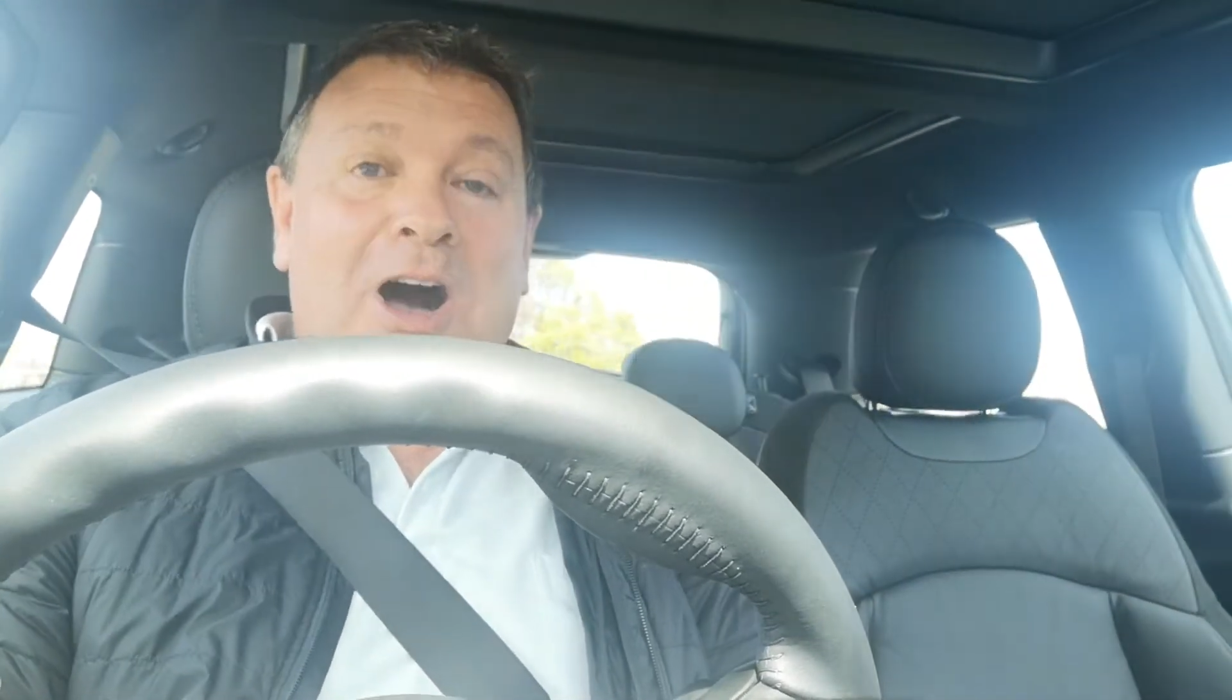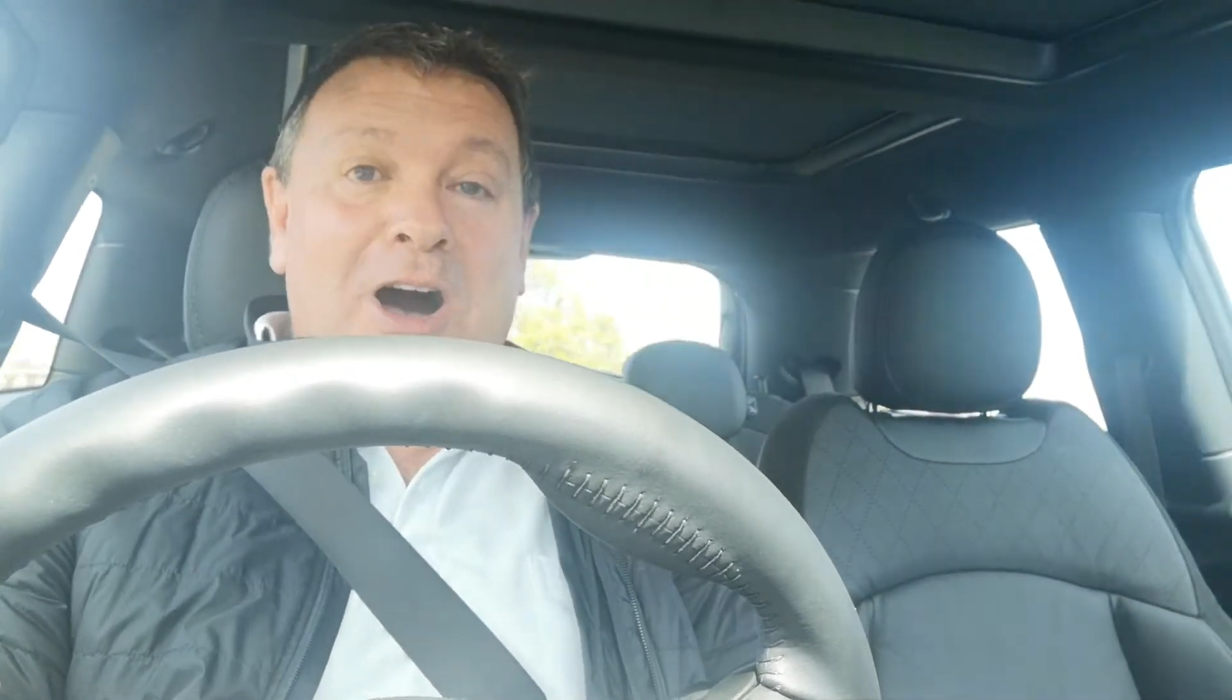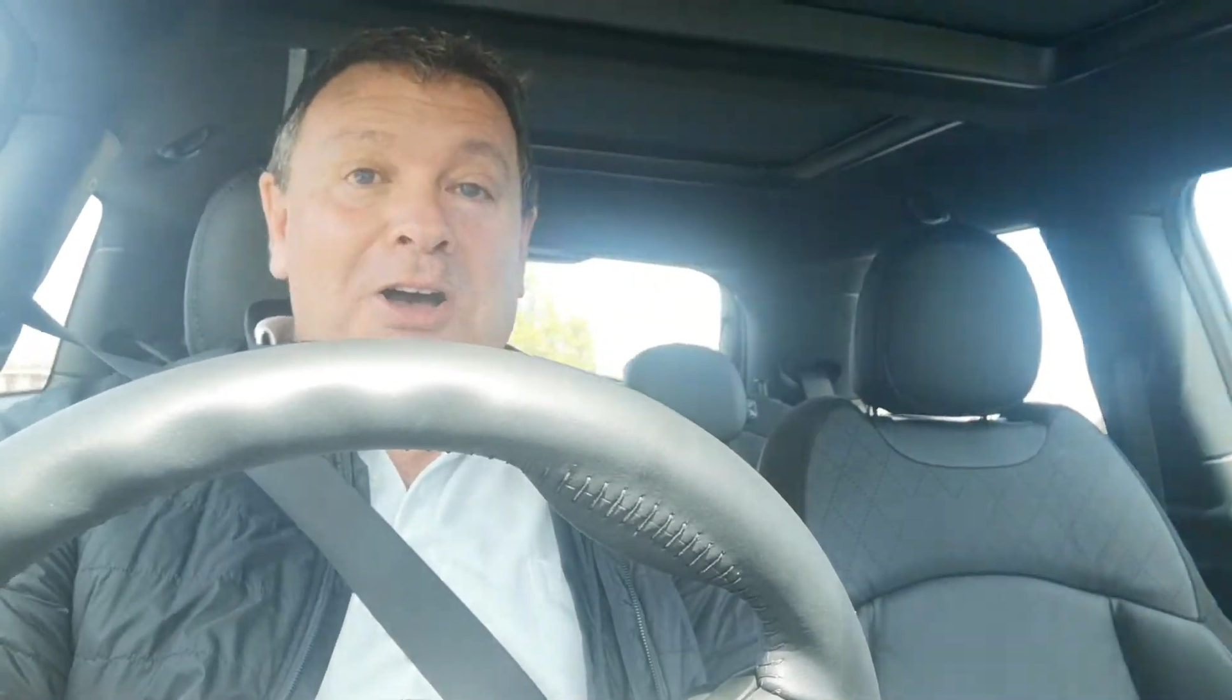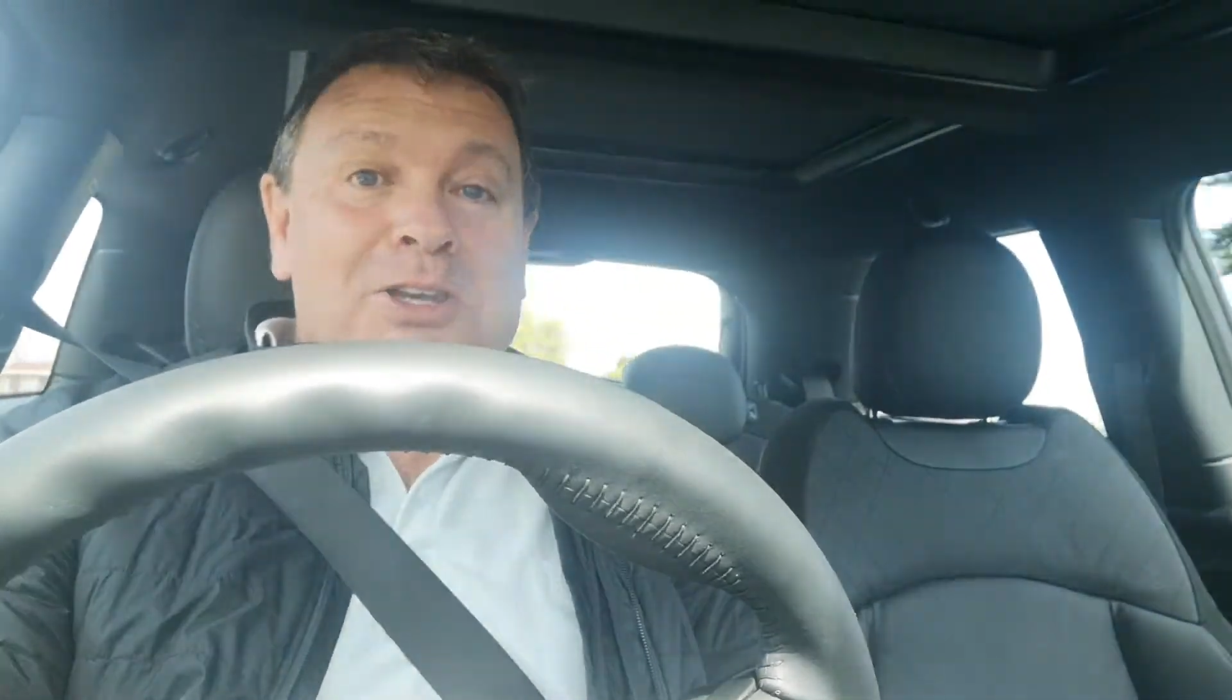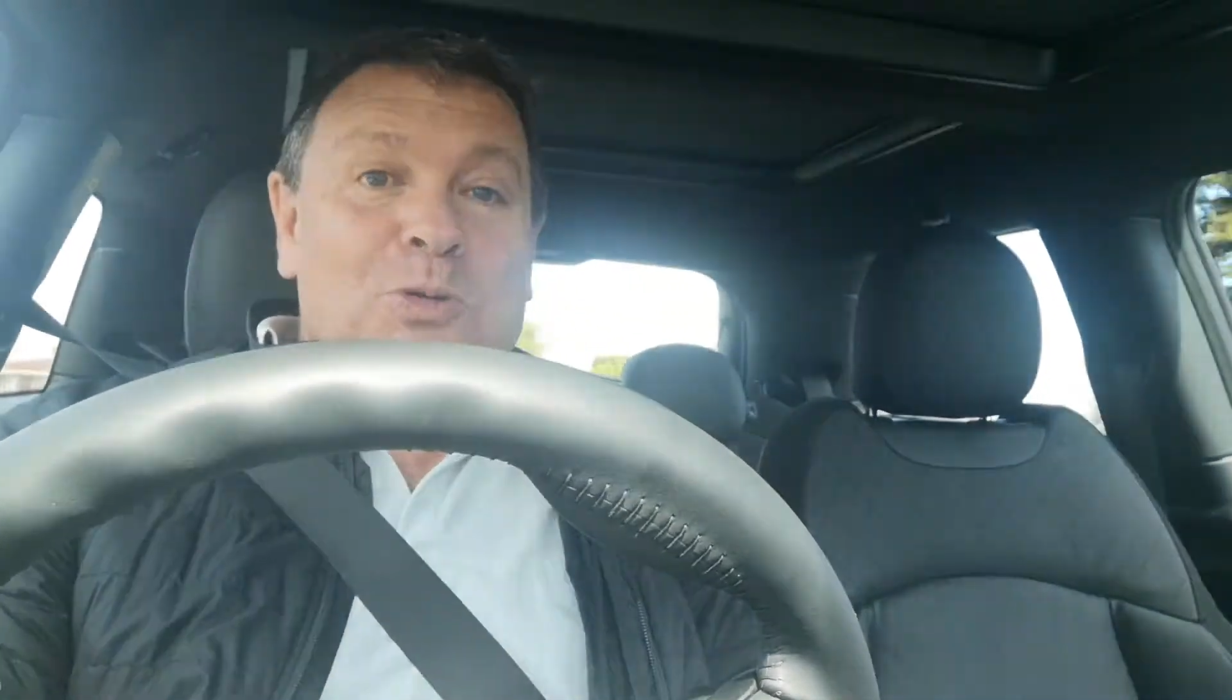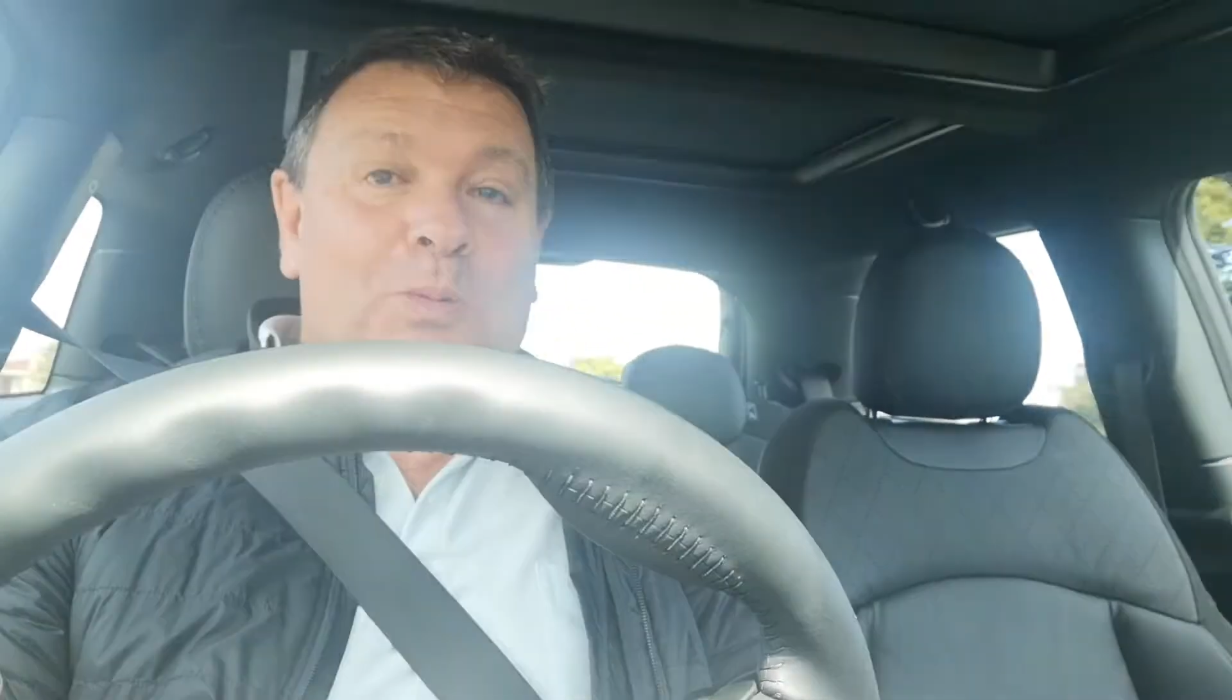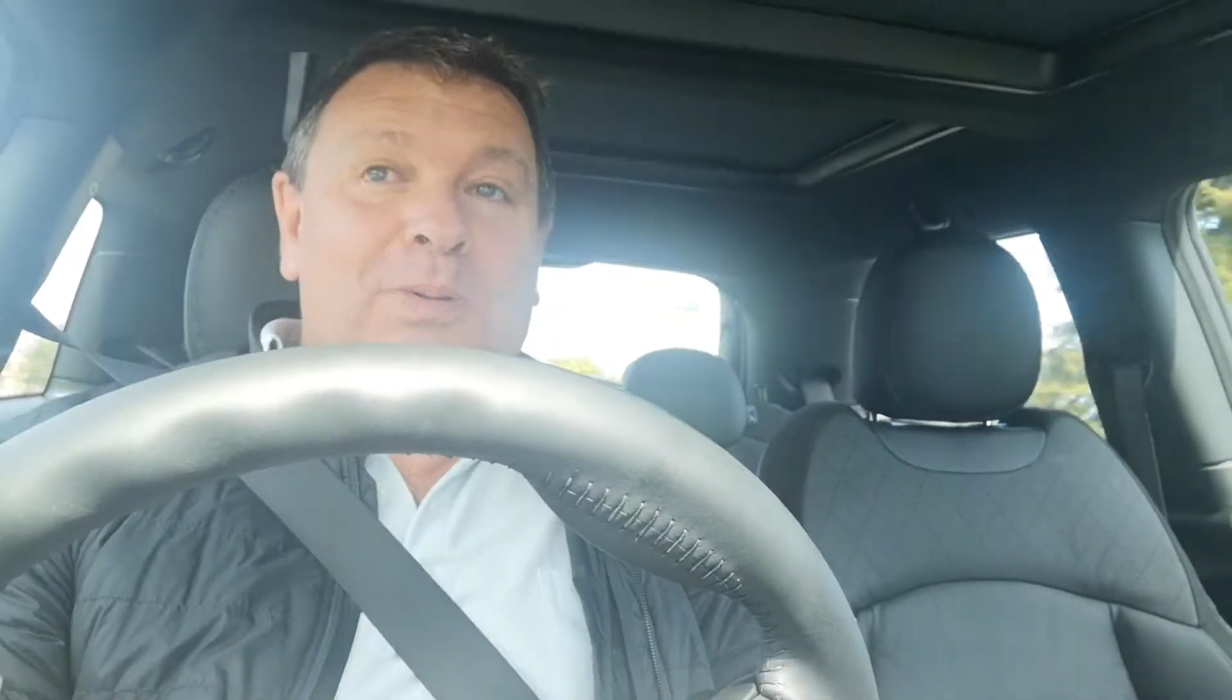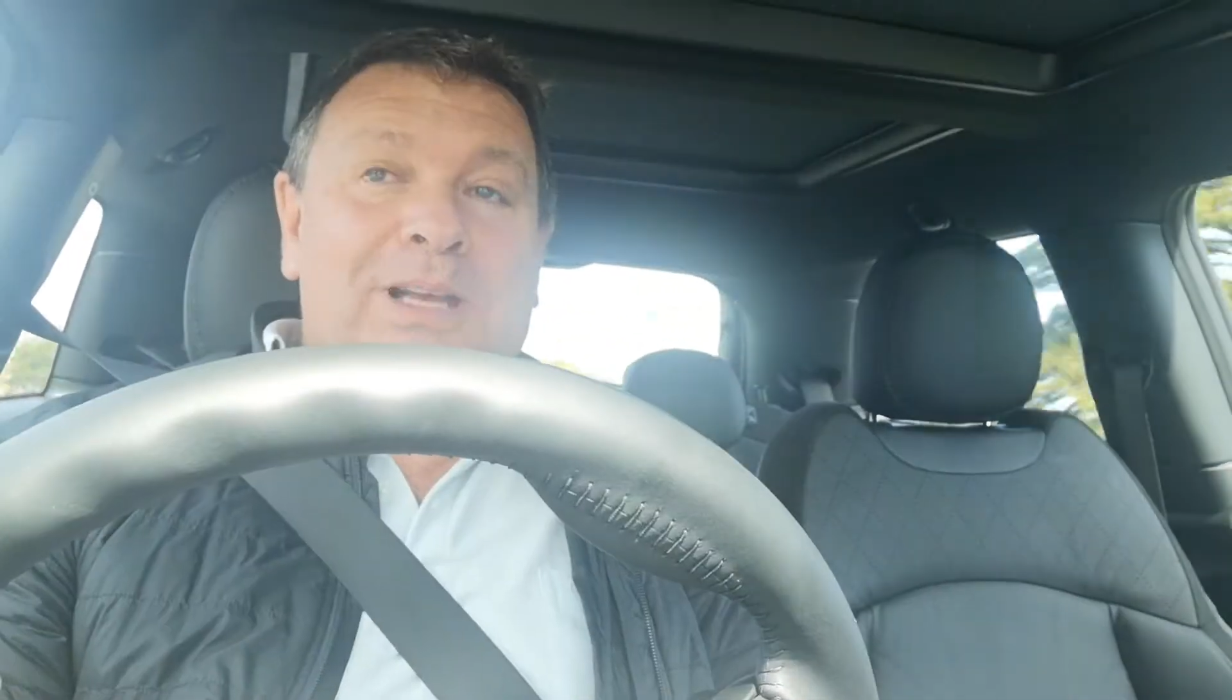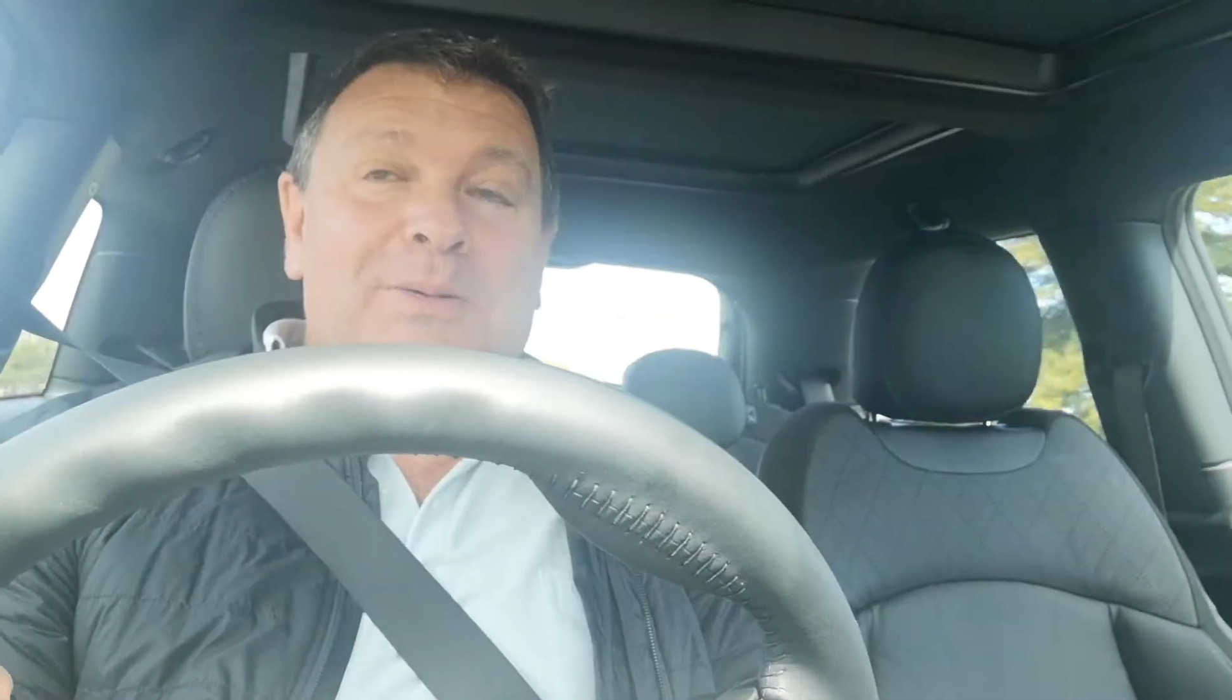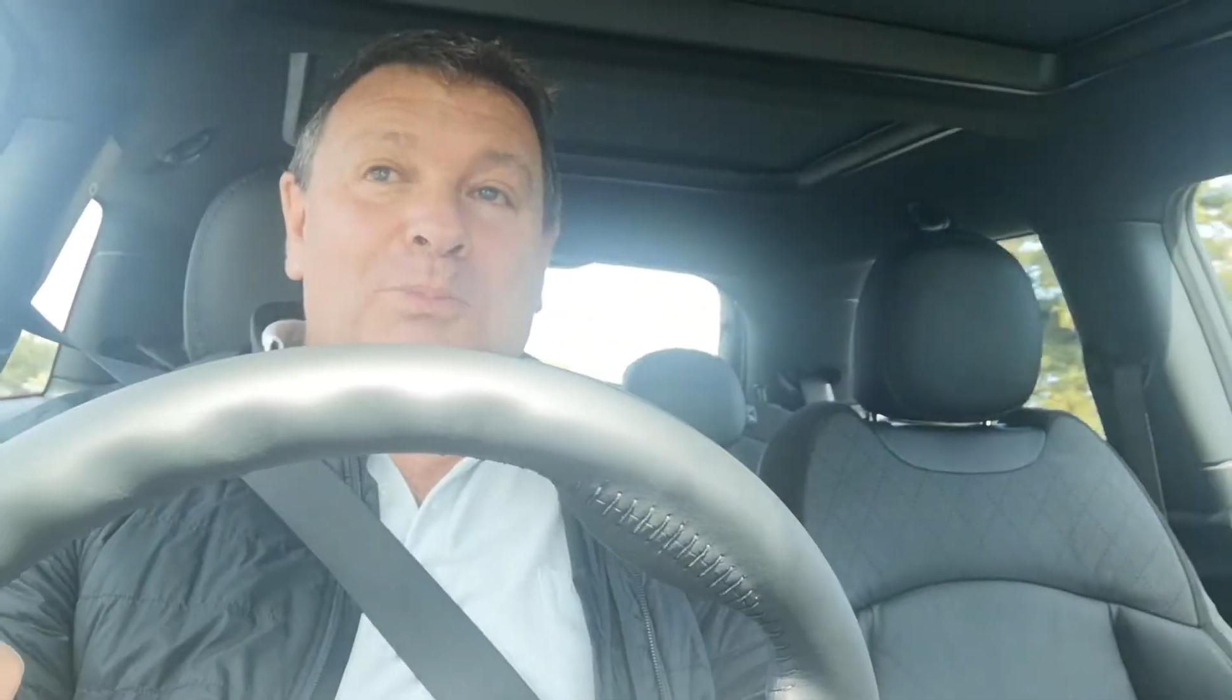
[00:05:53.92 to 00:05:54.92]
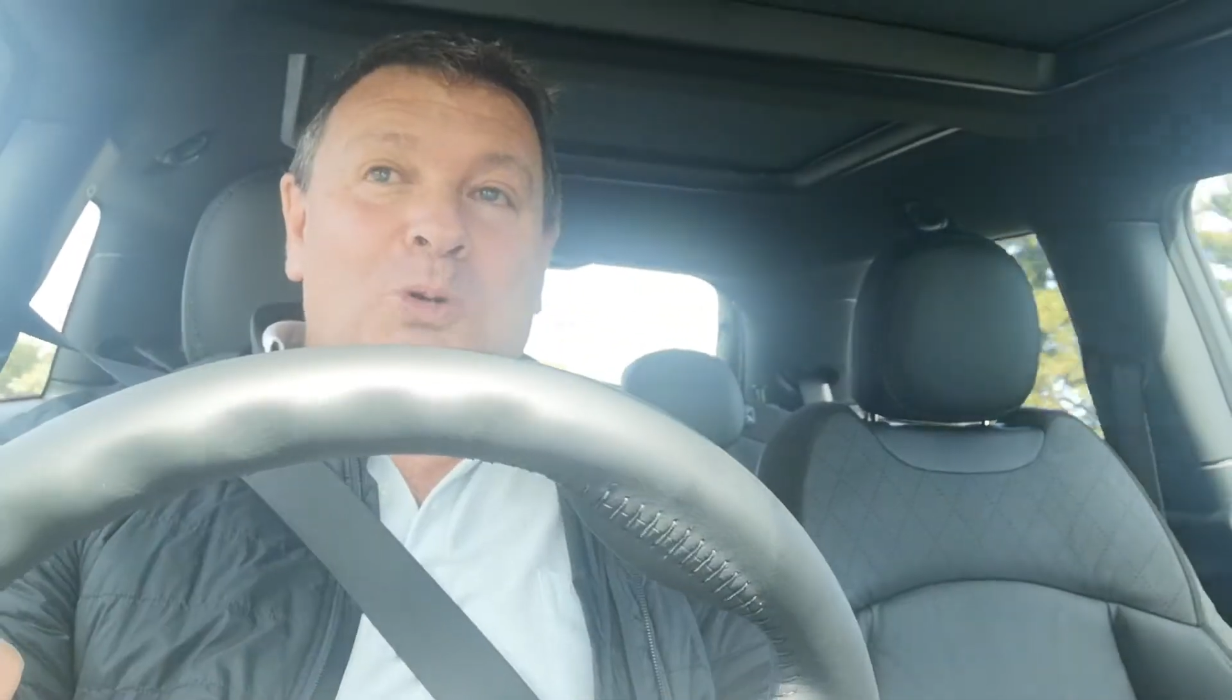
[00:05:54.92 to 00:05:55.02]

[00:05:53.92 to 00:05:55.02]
arguably a